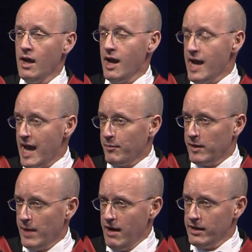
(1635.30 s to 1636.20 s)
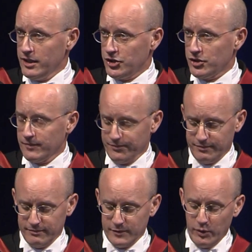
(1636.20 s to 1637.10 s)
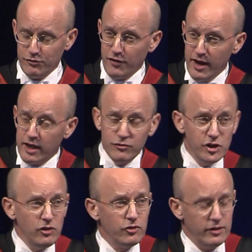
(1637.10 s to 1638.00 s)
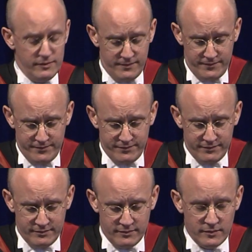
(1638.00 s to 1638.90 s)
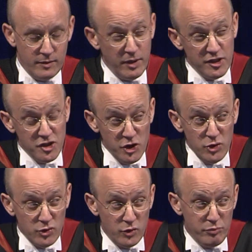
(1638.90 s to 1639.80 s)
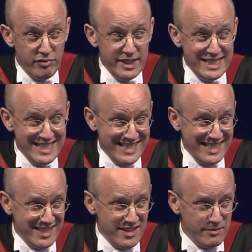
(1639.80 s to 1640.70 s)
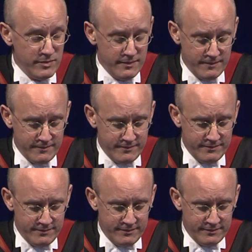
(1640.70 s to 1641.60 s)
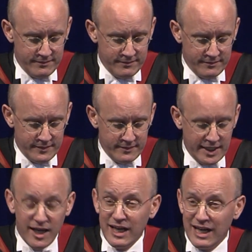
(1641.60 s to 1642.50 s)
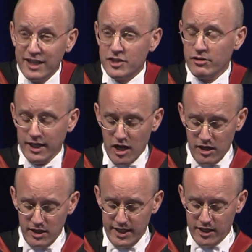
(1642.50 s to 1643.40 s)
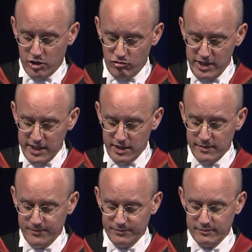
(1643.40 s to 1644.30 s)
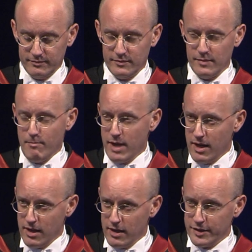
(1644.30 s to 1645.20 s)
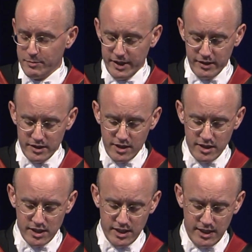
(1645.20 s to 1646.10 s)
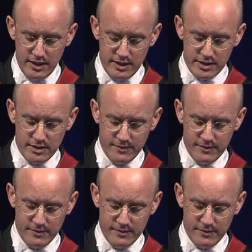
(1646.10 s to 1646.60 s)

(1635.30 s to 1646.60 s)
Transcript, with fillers: A happy marriage with five children, but two predeceased him. A glittering early career marred by the Dardanelles.